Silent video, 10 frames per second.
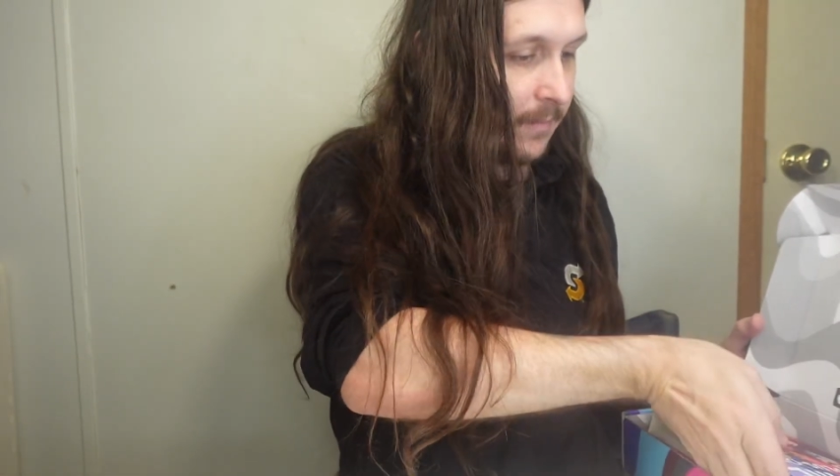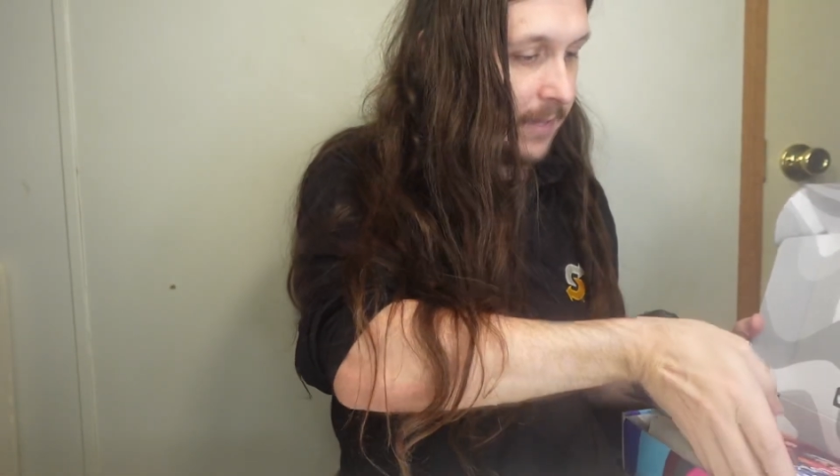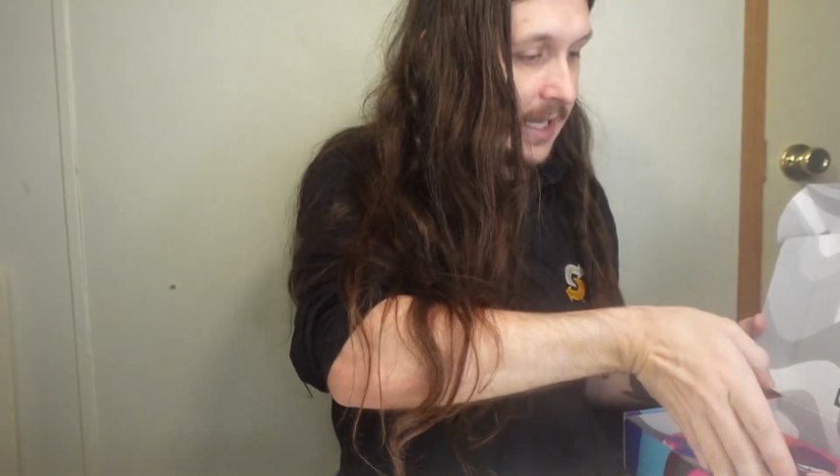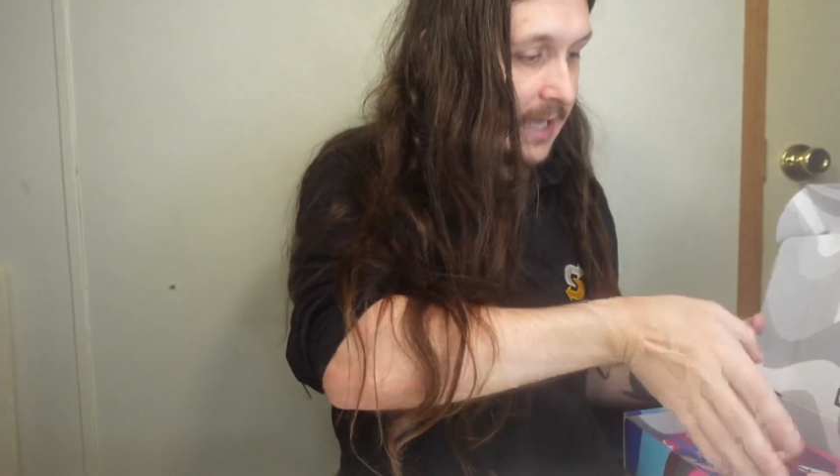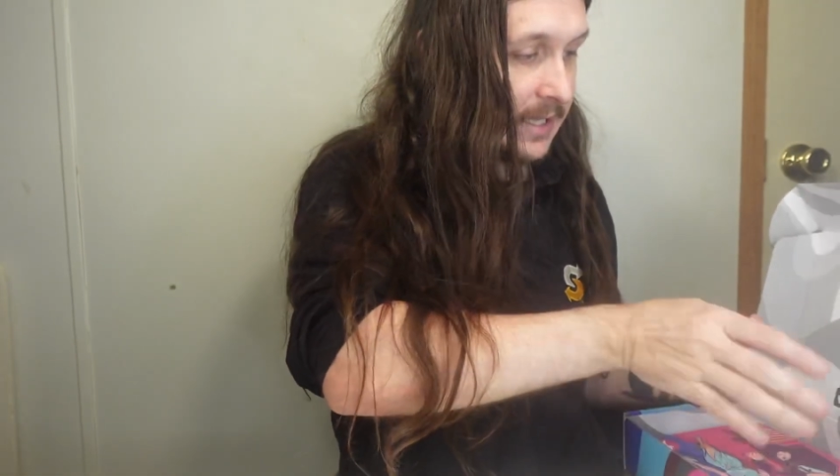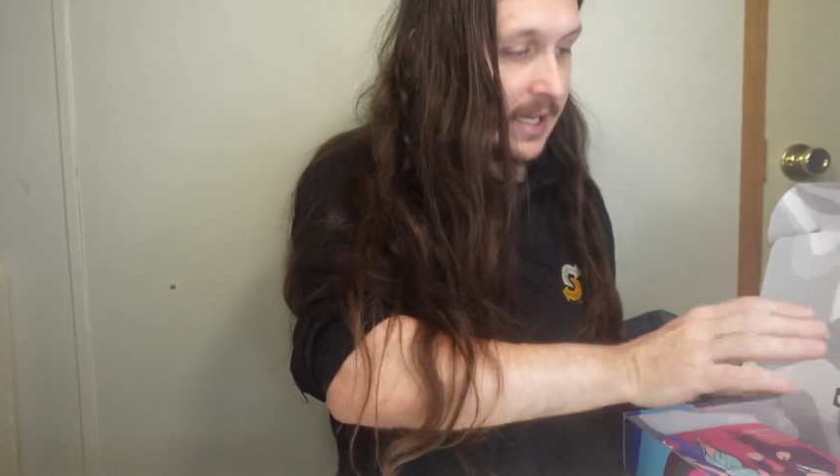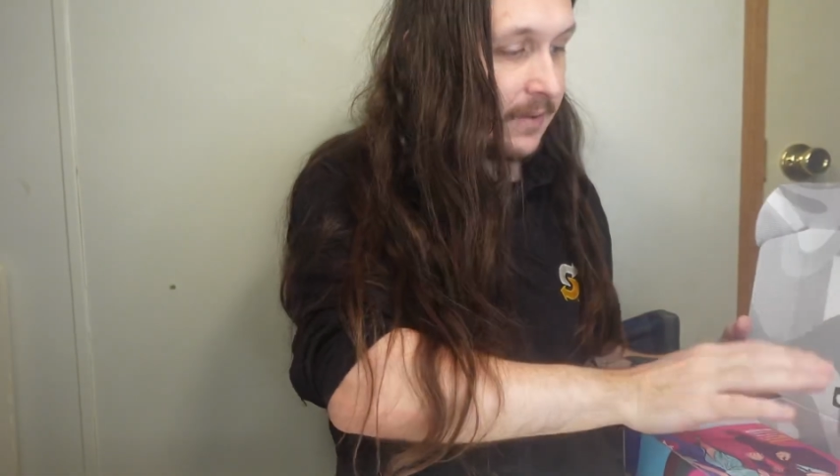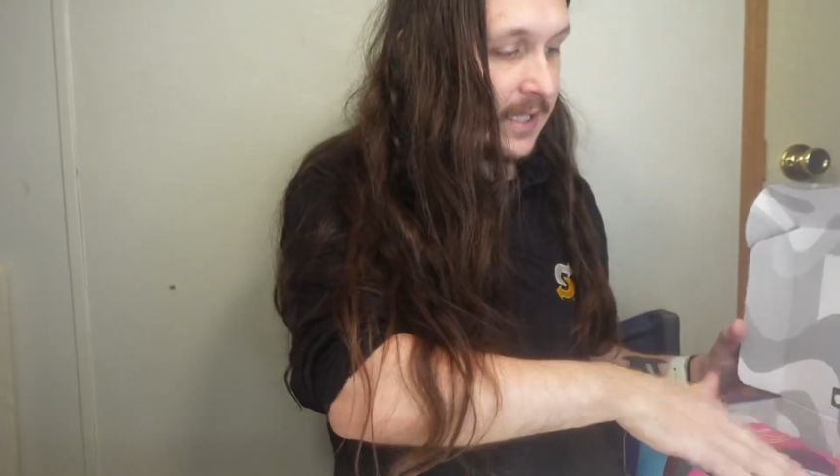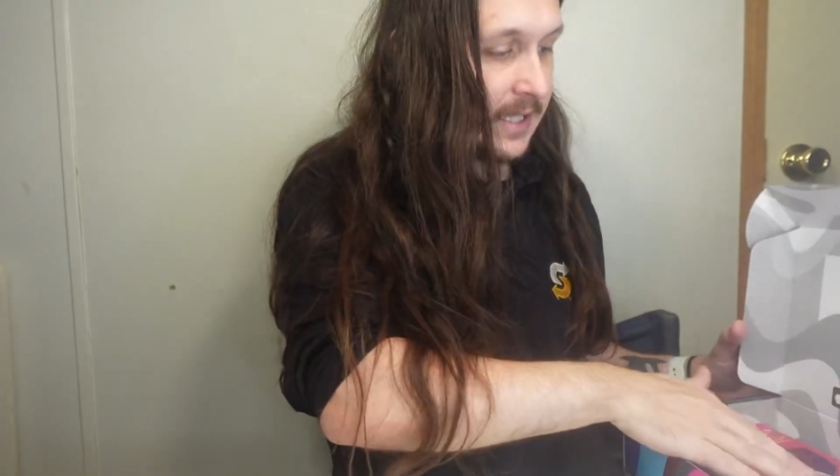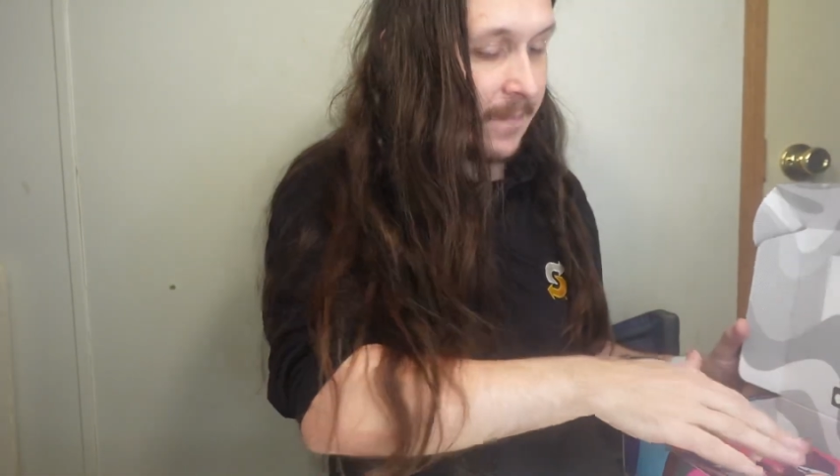But yes, so that
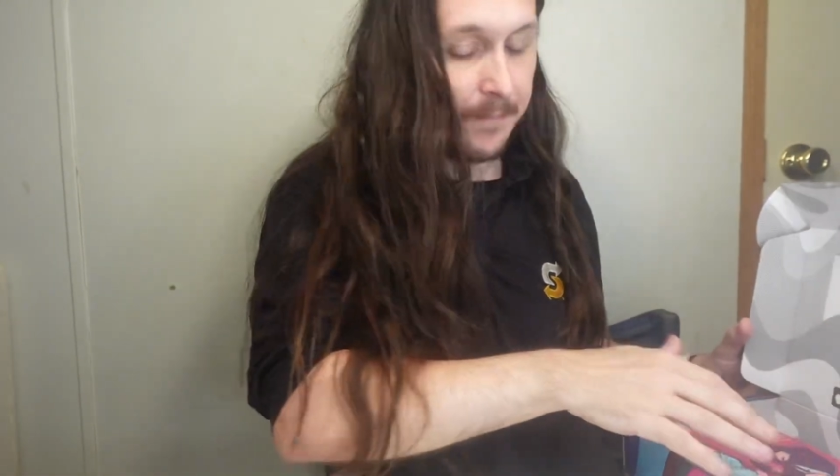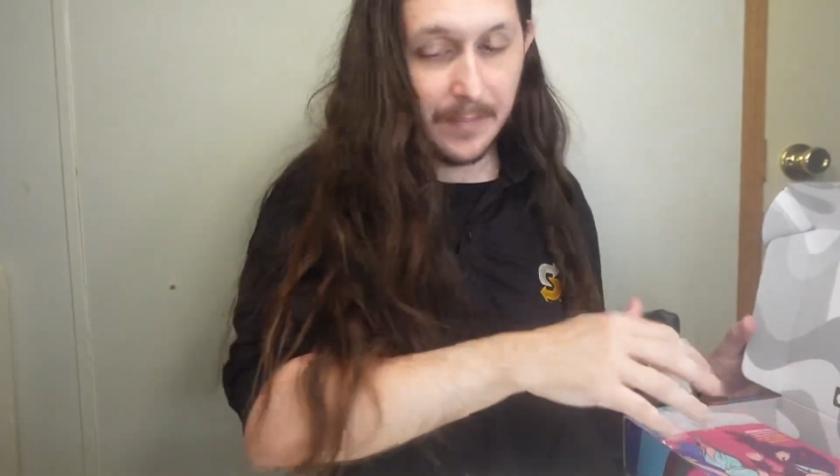was